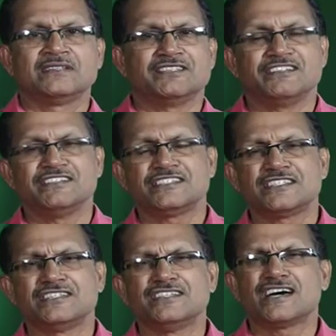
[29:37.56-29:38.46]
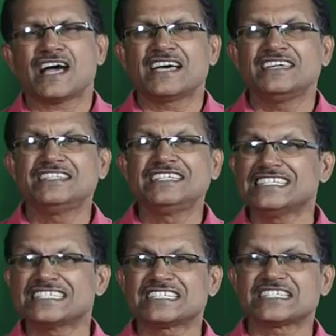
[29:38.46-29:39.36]
That is the
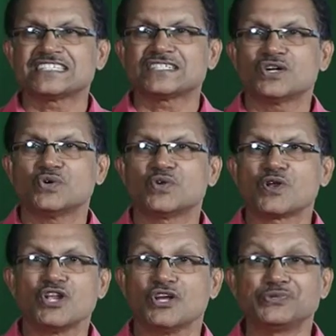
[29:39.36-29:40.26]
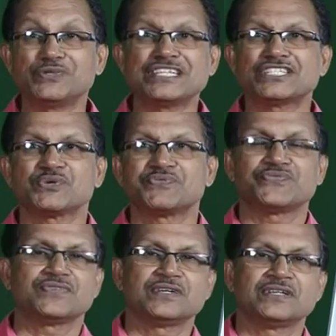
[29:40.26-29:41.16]
highness or lowness of
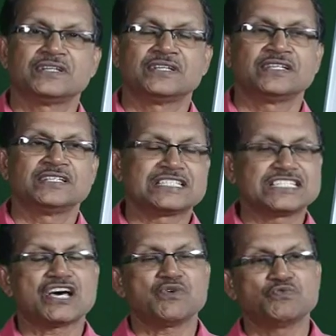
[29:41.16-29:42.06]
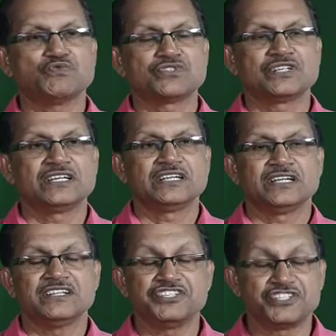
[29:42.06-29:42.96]
sound
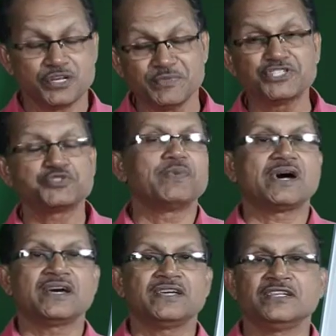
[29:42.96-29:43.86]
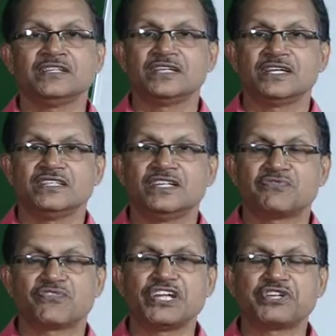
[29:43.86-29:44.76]
determined by the
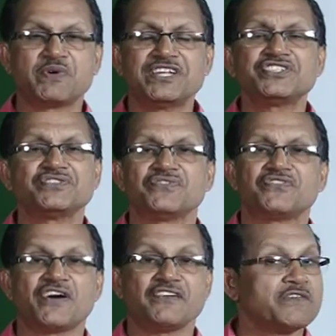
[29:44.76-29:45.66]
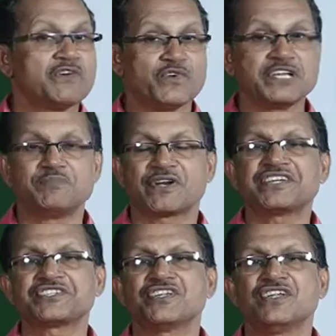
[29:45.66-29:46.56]
frequency of uh,
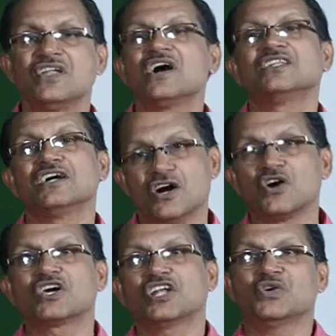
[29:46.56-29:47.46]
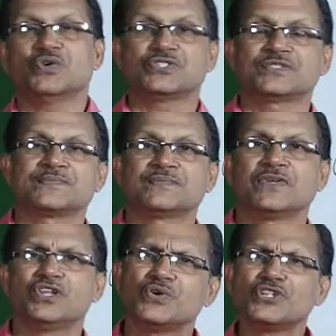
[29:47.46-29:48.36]
vibration on the vocal cords,
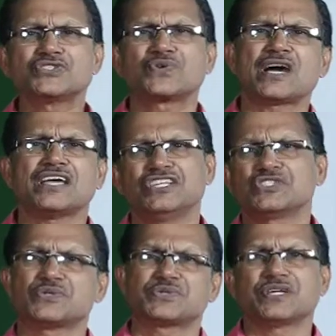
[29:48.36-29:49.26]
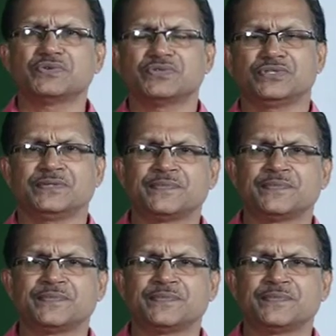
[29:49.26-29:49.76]
lowness or highness of sound.